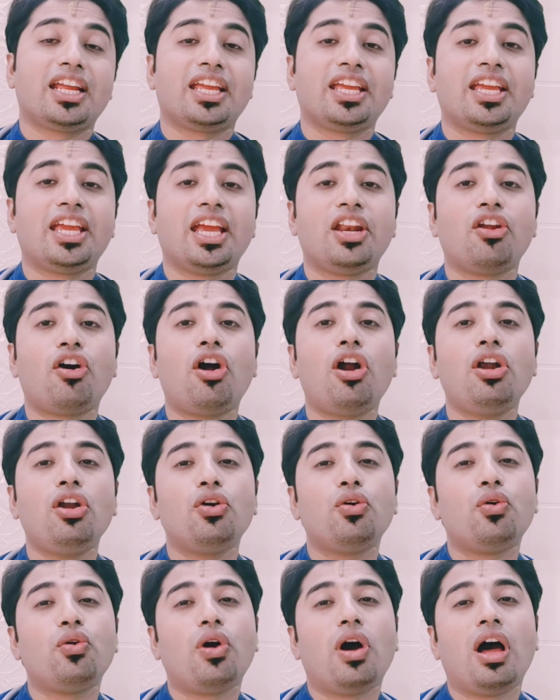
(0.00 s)

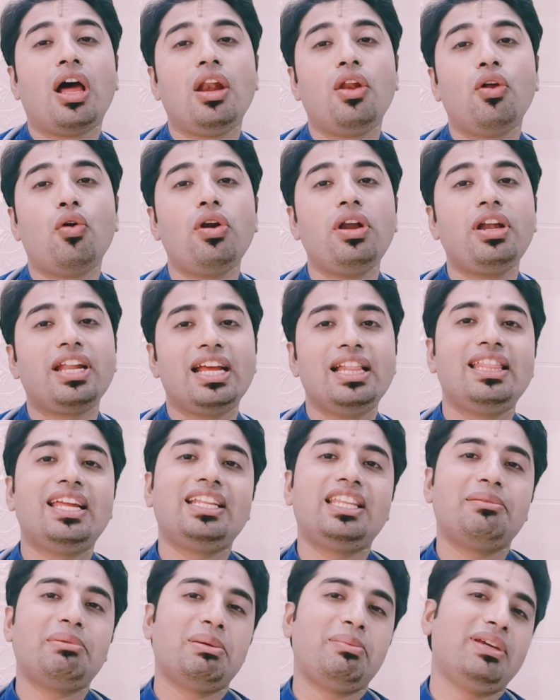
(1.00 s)
cannot alone tell that
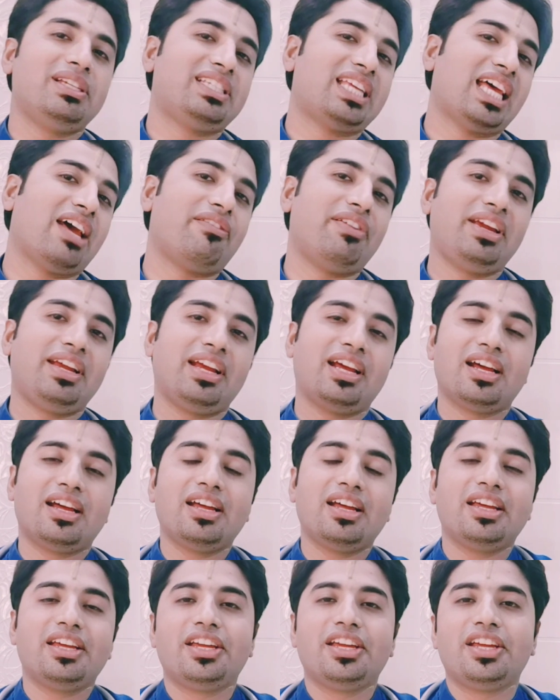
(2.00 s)
the baby is having
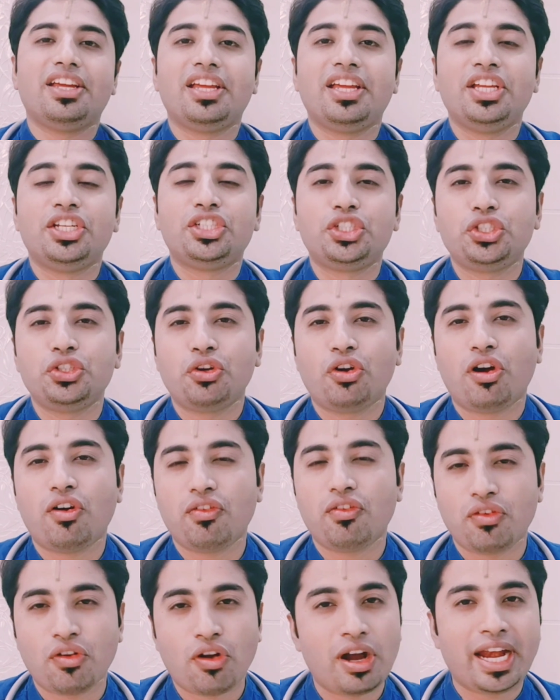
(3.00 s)
a issue
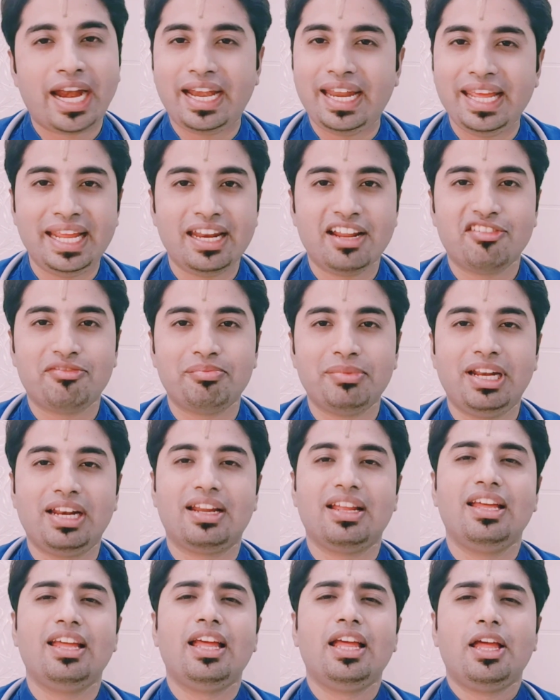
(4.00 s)
of not getting enough milk.
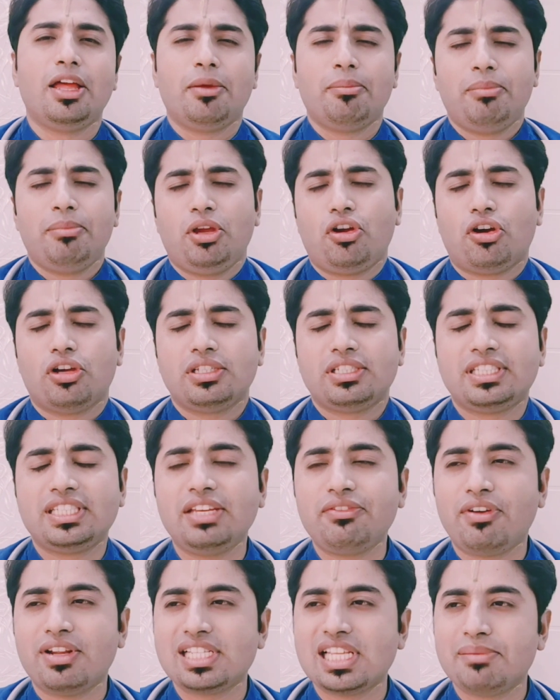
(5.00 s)
Because say
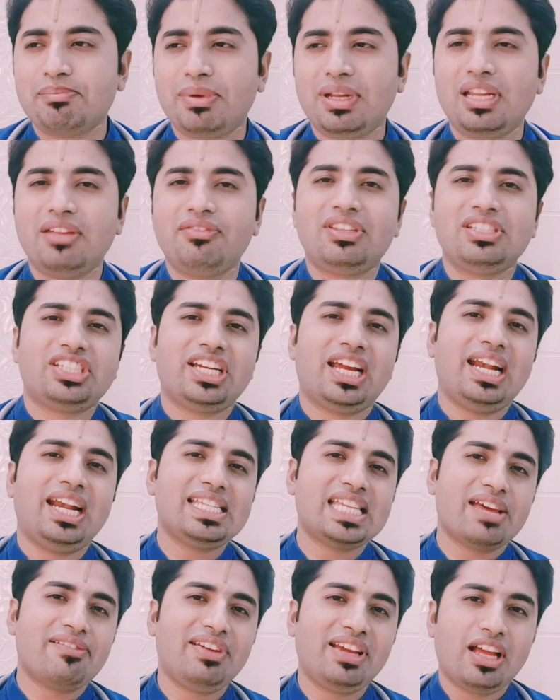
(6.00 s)
for example, if the child is
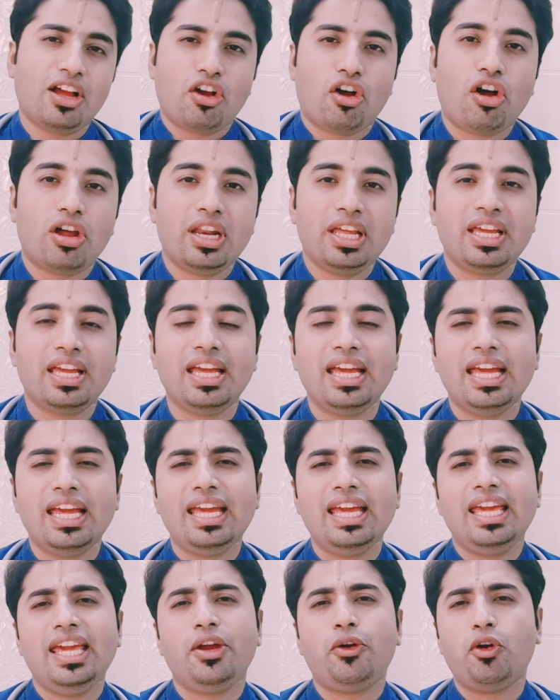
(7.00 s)
having a colic,
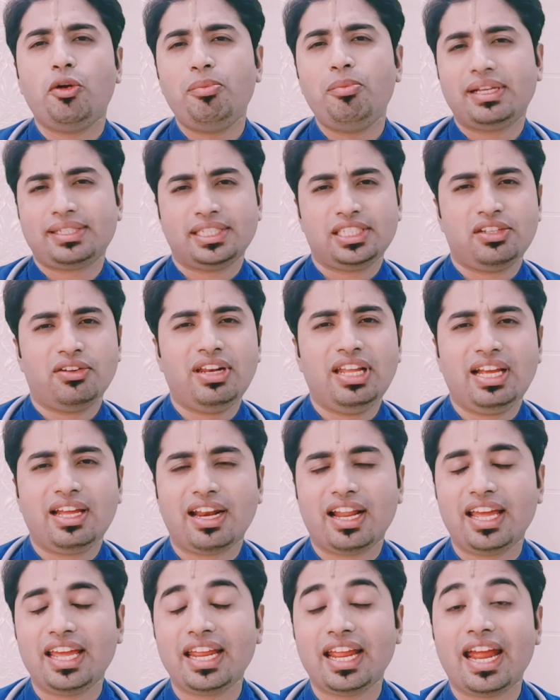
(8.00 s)
he could be excessively
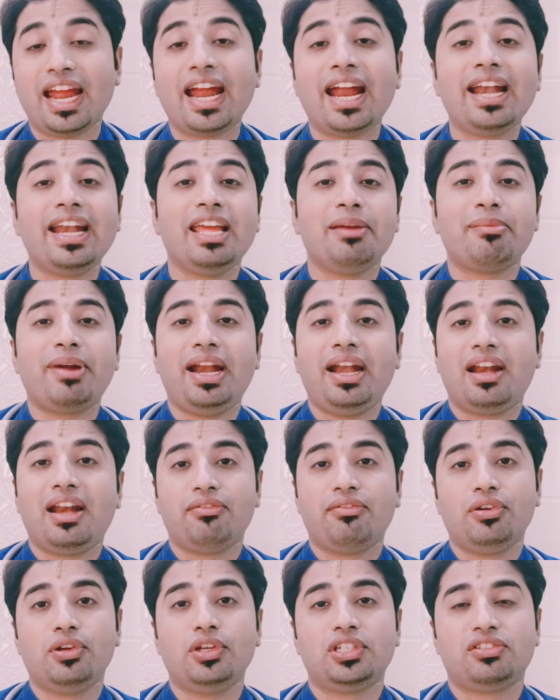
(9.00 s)
crying and he might
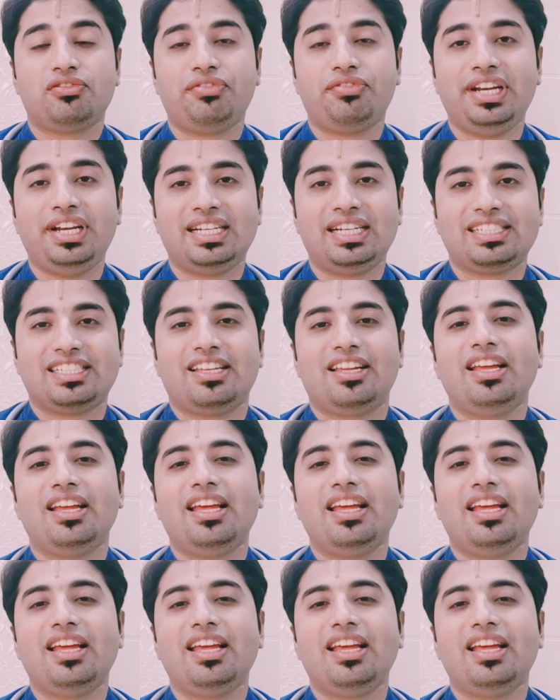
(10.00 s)
refuse feeds.